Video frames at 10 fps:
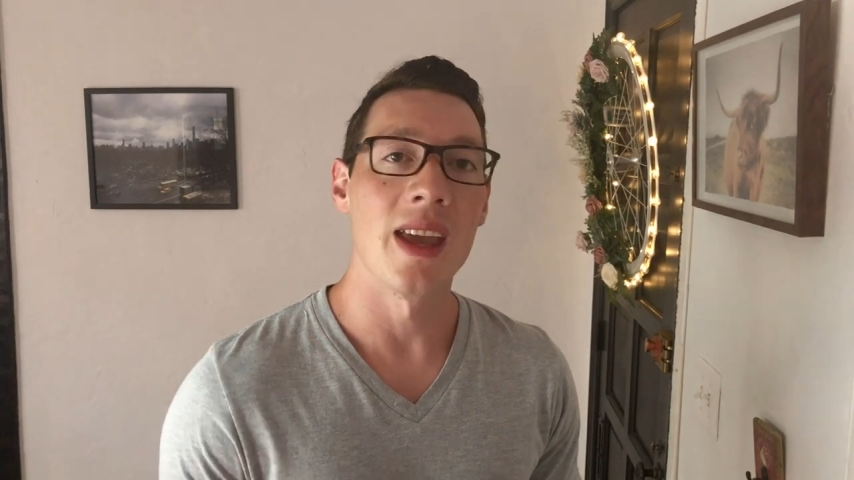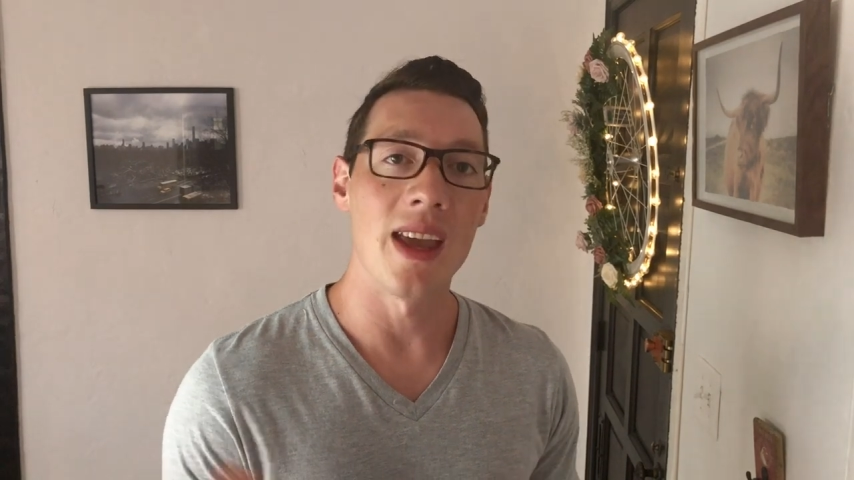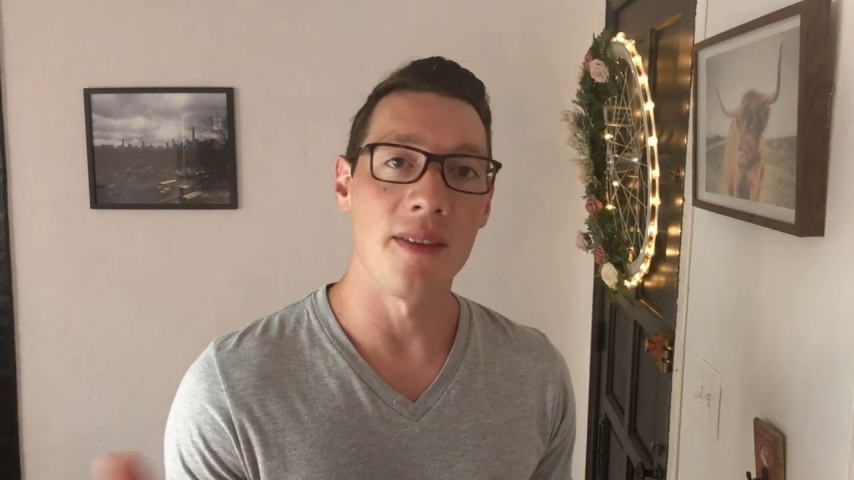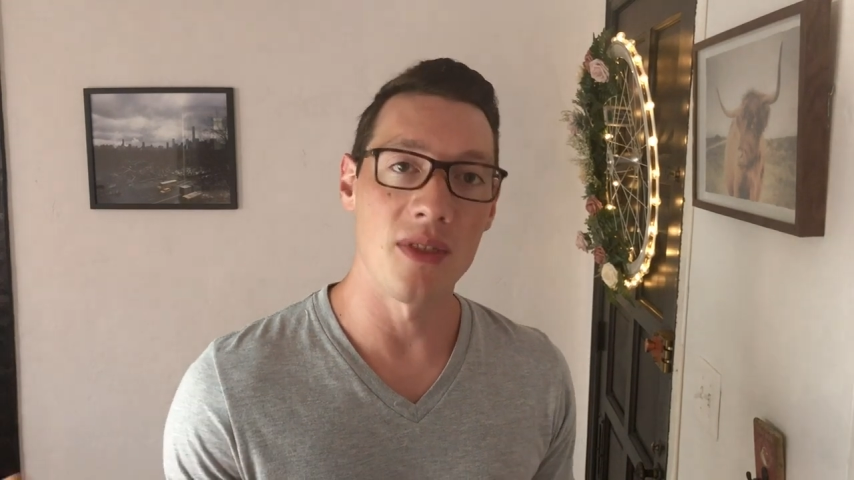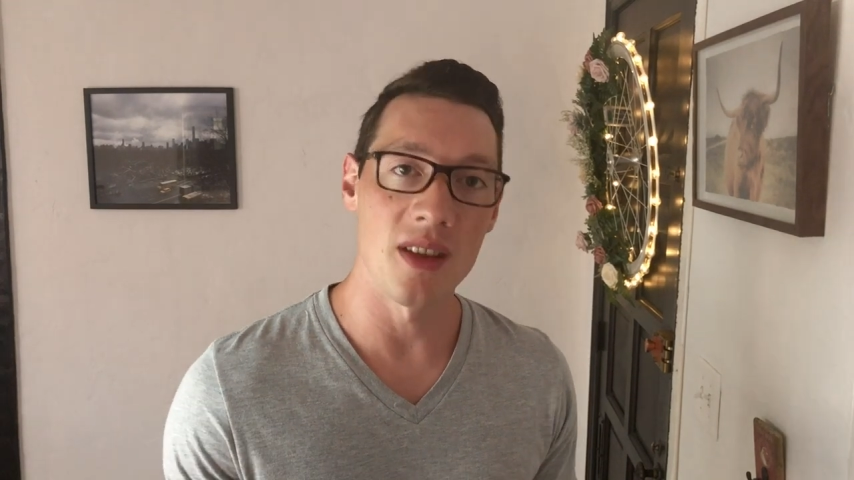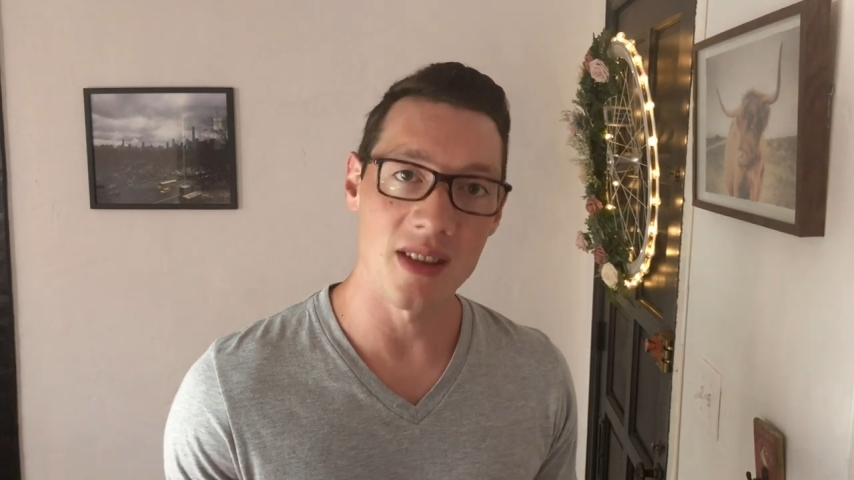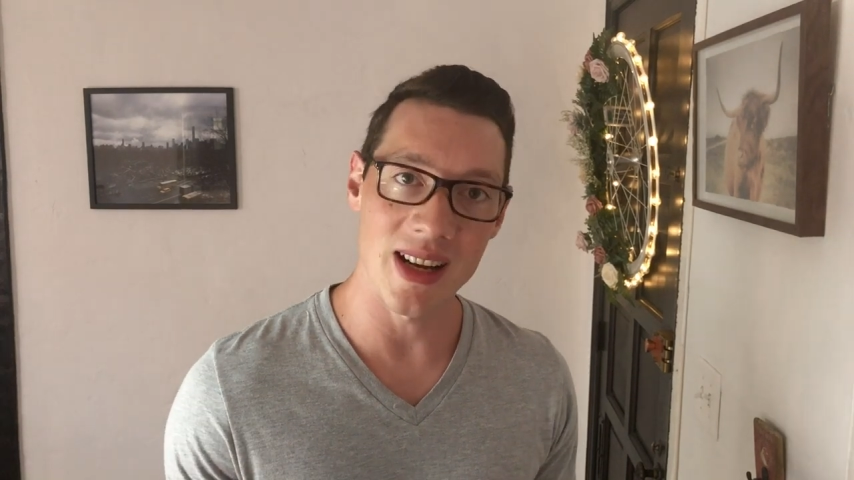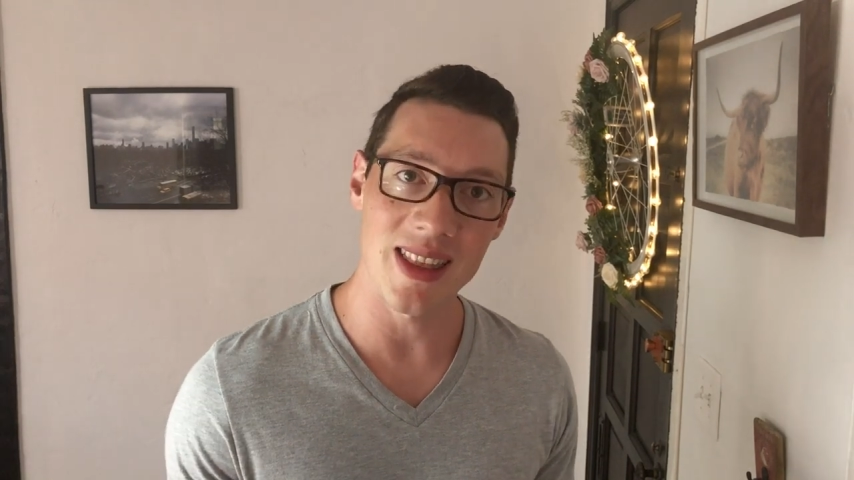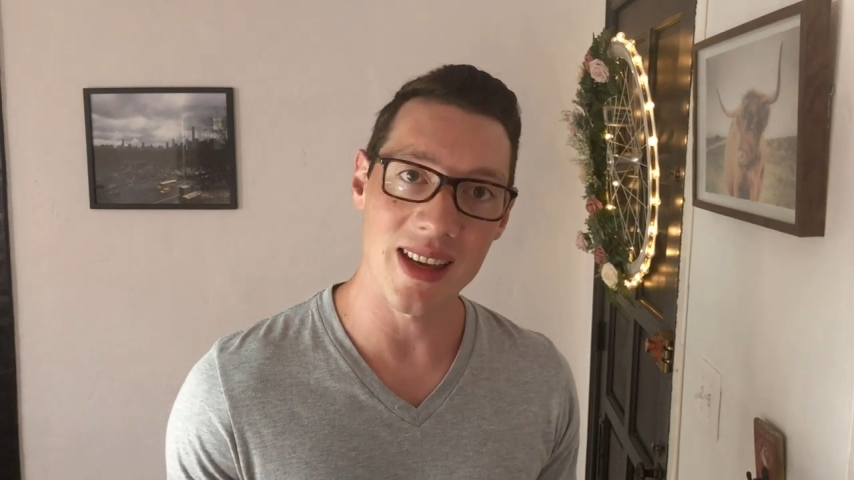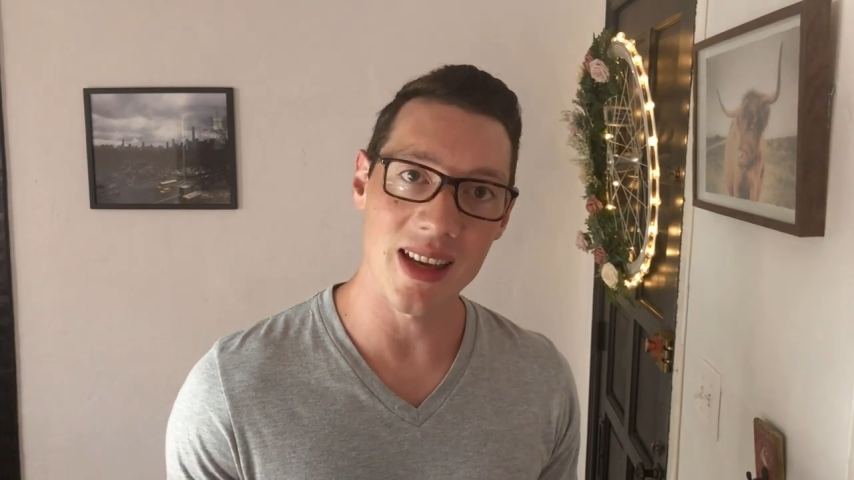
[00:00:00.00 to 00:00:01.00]
If there's
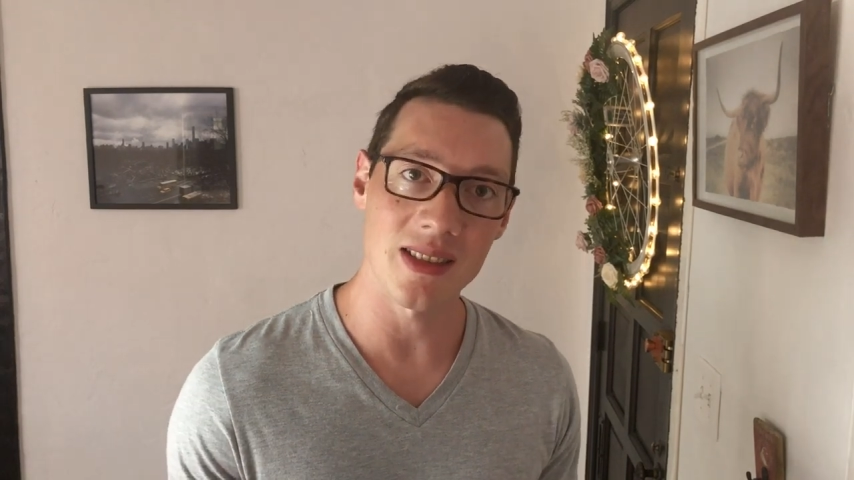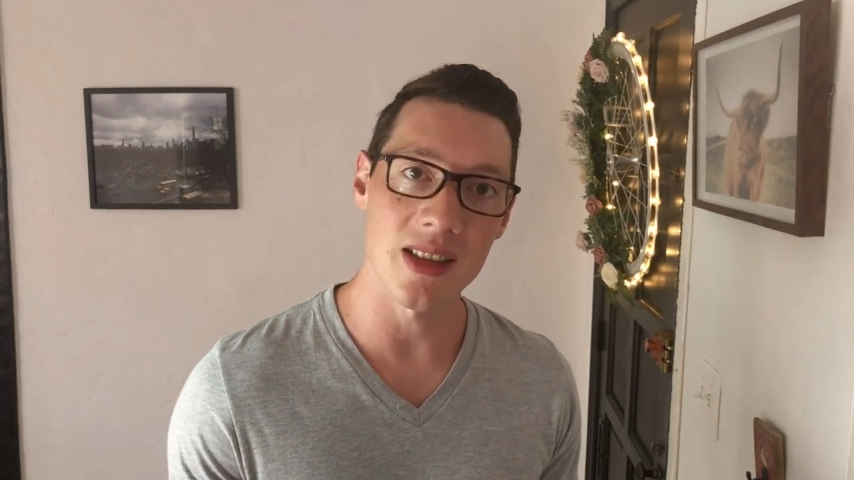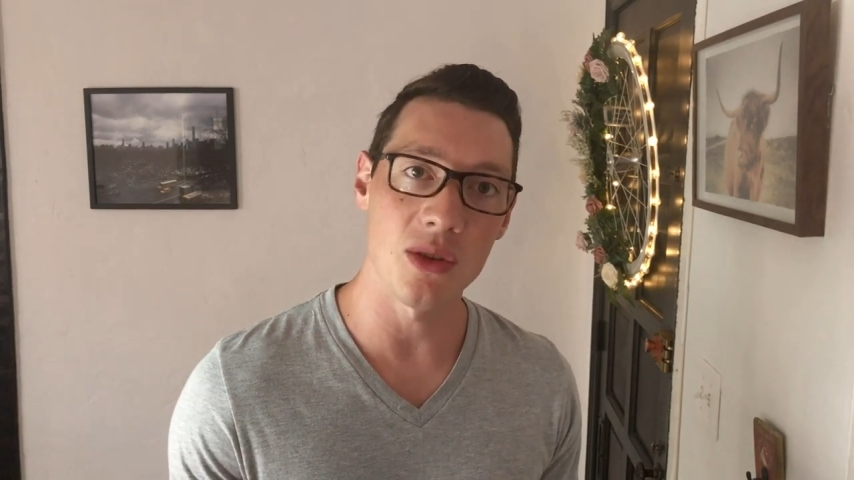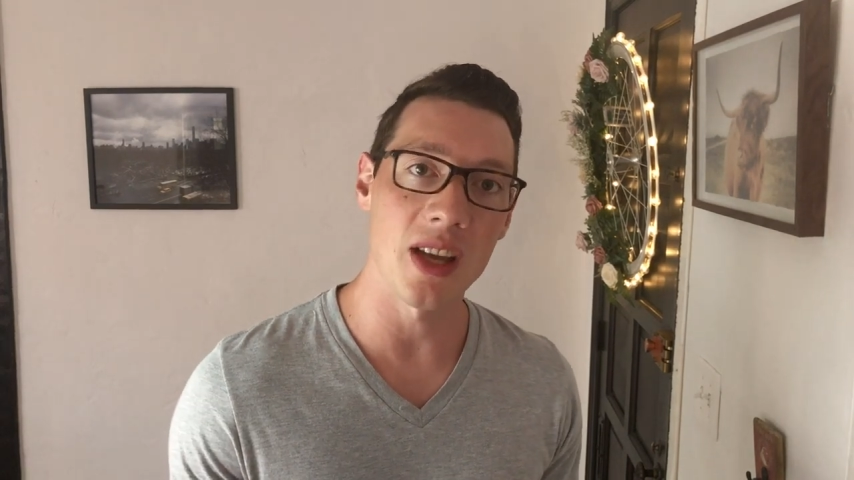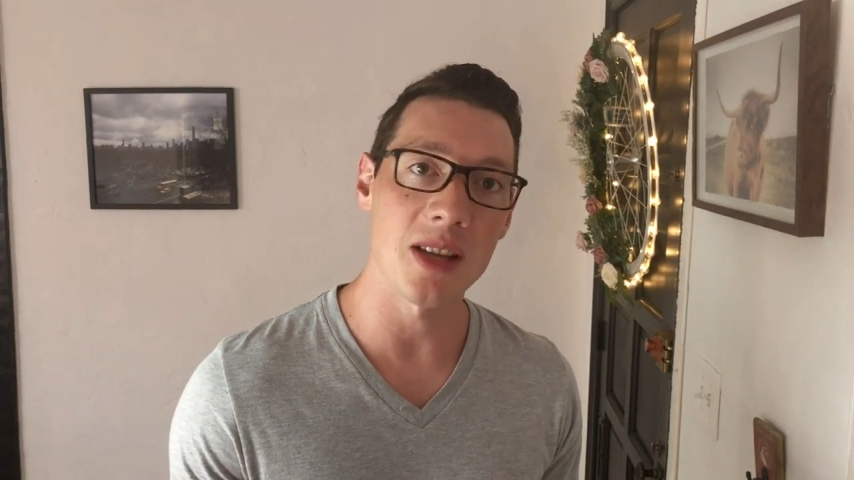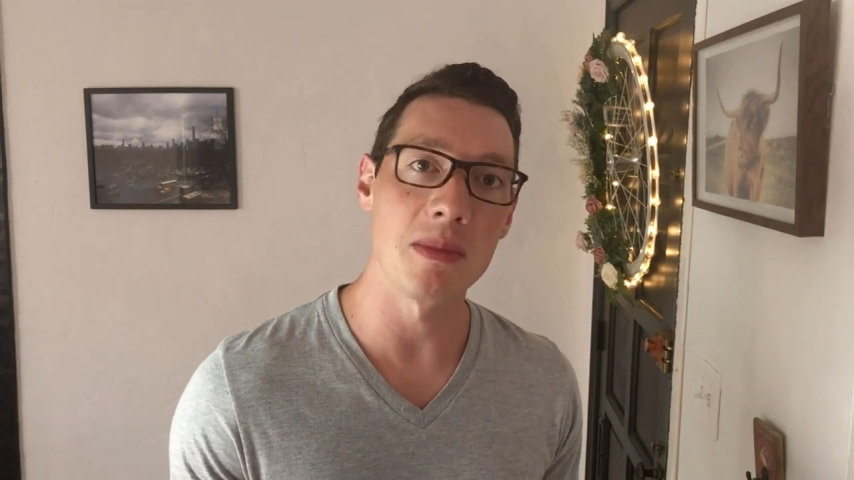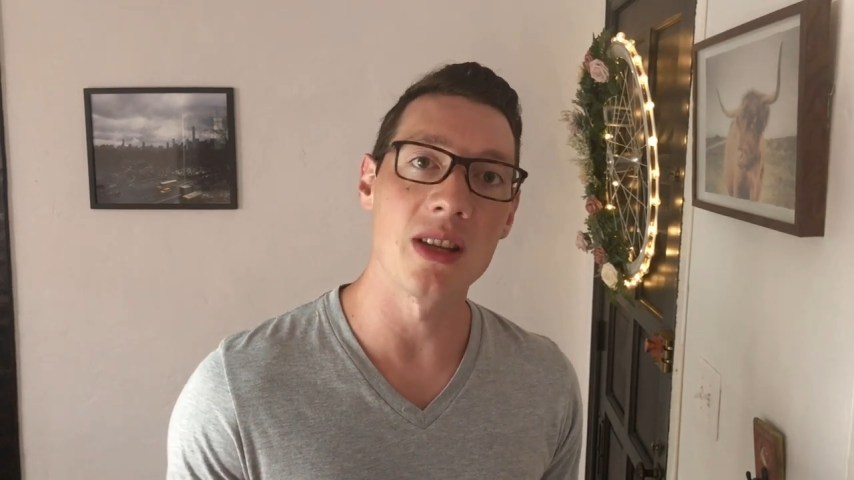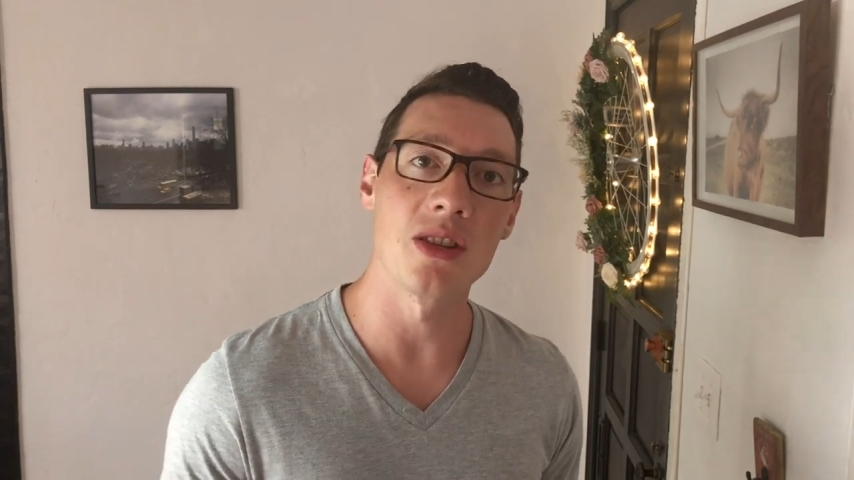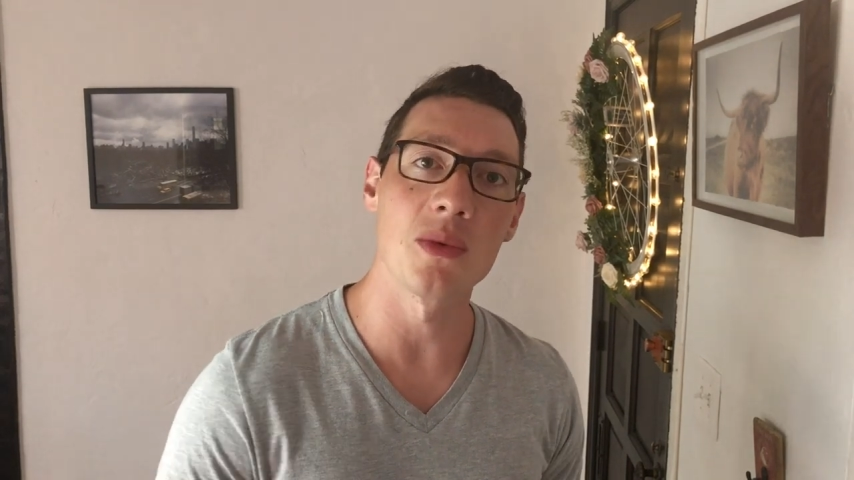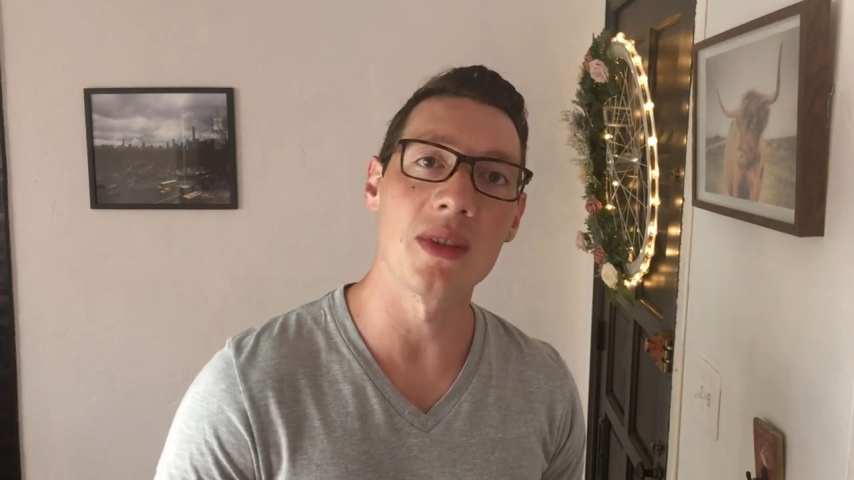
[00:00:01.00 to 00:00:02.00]
anything else that you'd like me
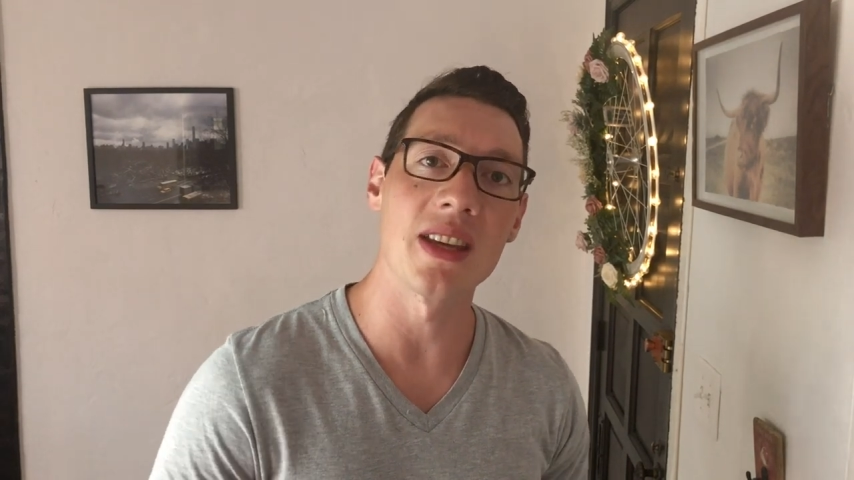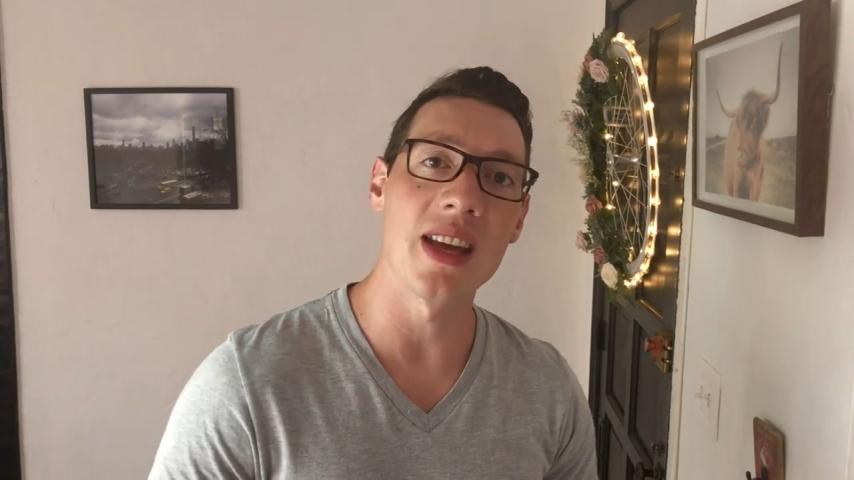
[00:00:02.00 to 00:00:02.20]
to do in the